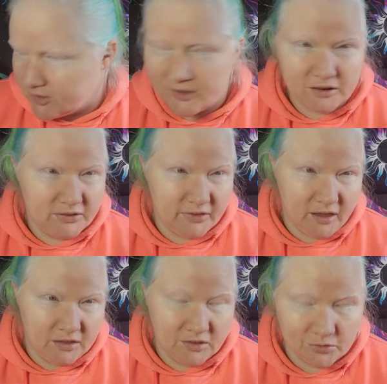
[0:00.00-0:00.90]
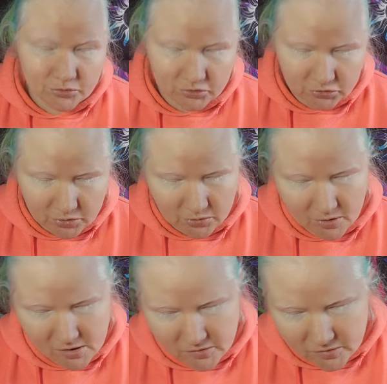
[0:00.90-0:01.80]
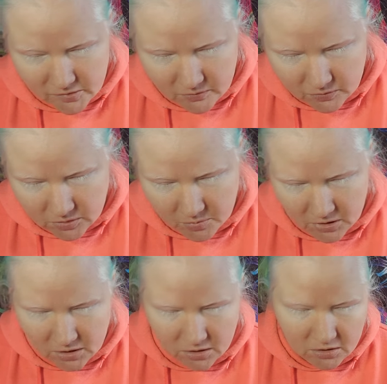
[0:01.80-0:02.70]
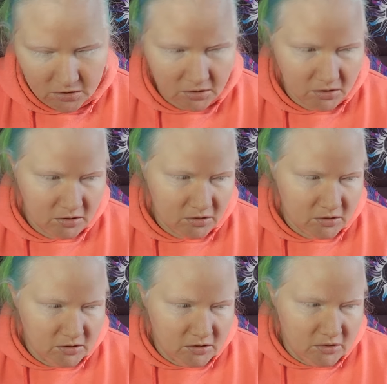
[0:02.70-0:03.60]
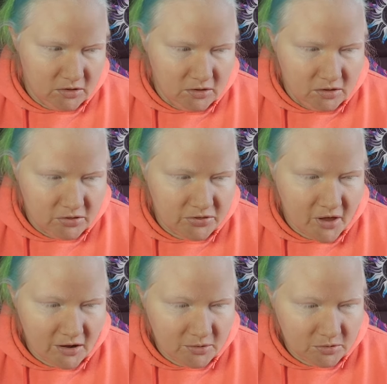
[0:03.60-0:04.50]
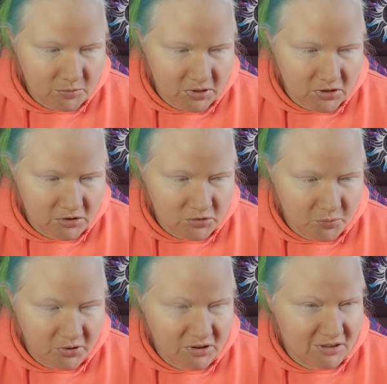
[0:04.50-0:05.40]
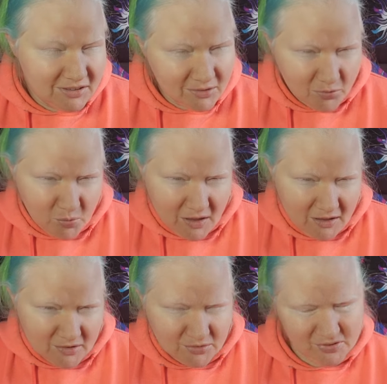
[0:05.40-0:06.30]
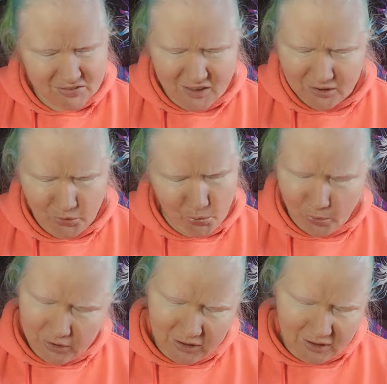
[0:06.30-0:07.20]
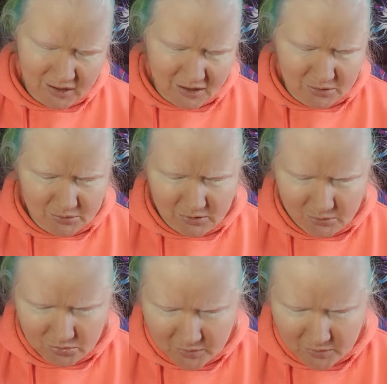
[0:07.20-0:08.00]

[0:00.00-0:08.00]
set aside that I was going to show you guys and see if anybody thought it would be good to put in a giveaway or if that's kind of corny. I don't know.